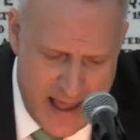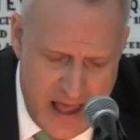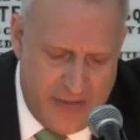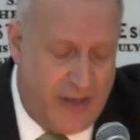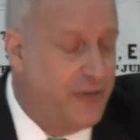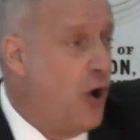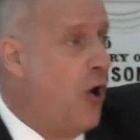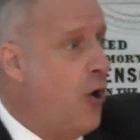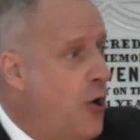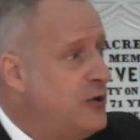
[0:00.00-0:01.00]
That the
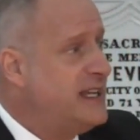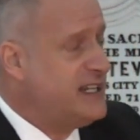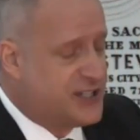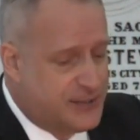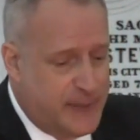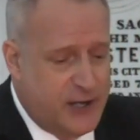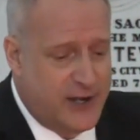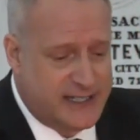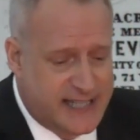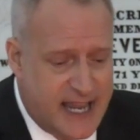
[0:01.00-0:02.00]
Holy
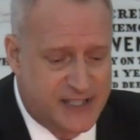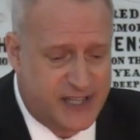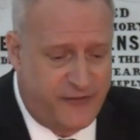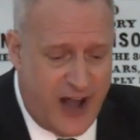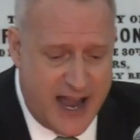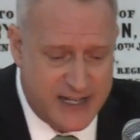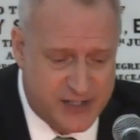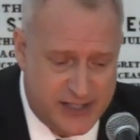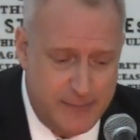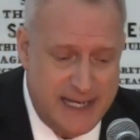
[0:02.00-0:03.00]
Spirit
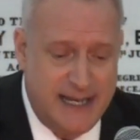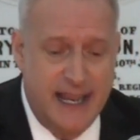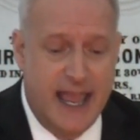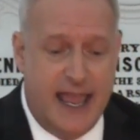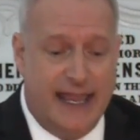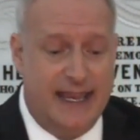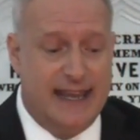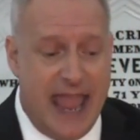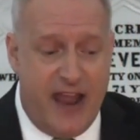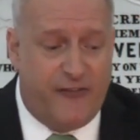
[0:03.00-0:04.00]
testifies to me
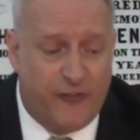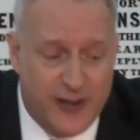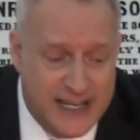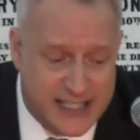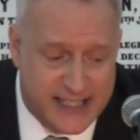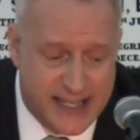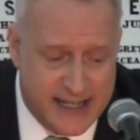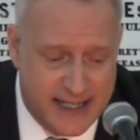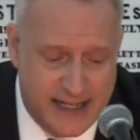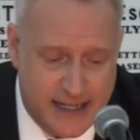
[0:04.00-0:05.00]
in every
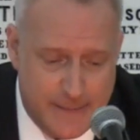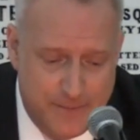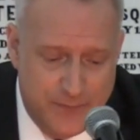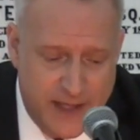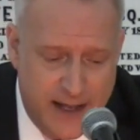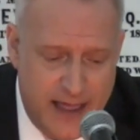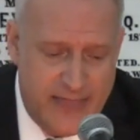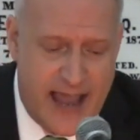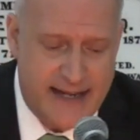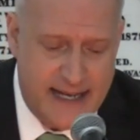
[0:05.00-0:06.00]
city
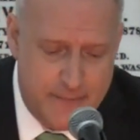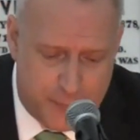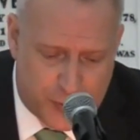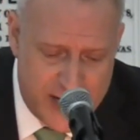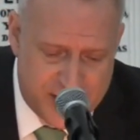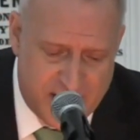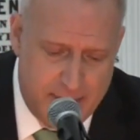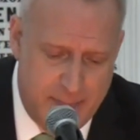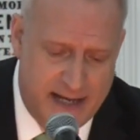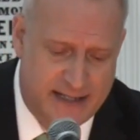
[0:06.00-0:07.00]
that
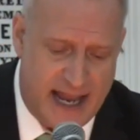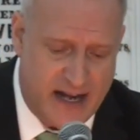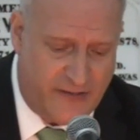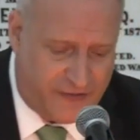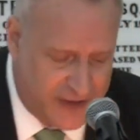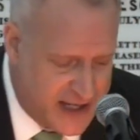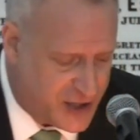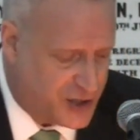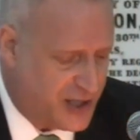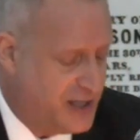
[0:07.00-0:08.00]
imprisonment and
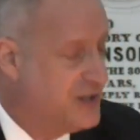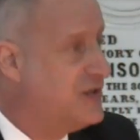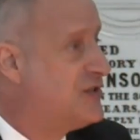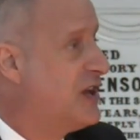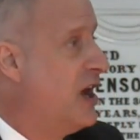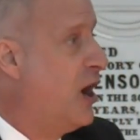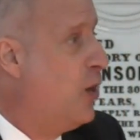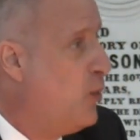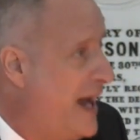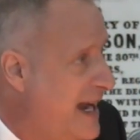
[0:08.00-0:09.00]
afflictions
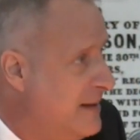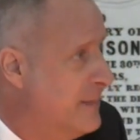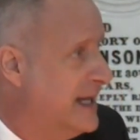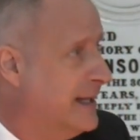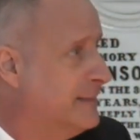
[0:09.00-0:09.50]
await me.